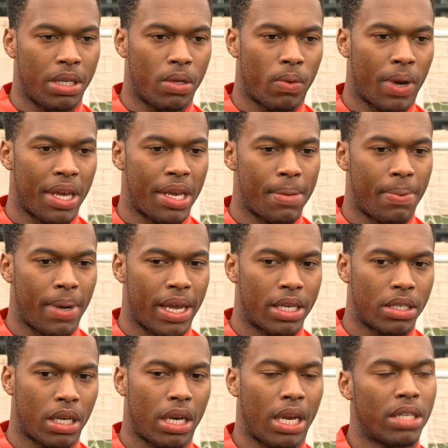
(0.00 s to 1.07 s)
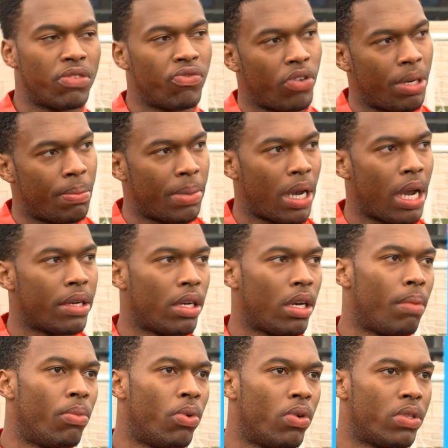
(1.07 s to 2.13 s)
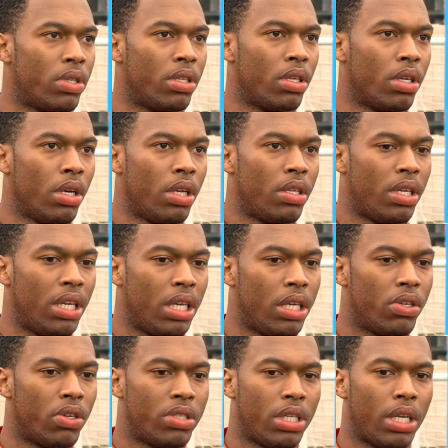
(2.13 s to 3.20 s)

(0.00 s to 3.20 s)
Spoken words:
The way he plays, I like to run him behind a lot more than he does.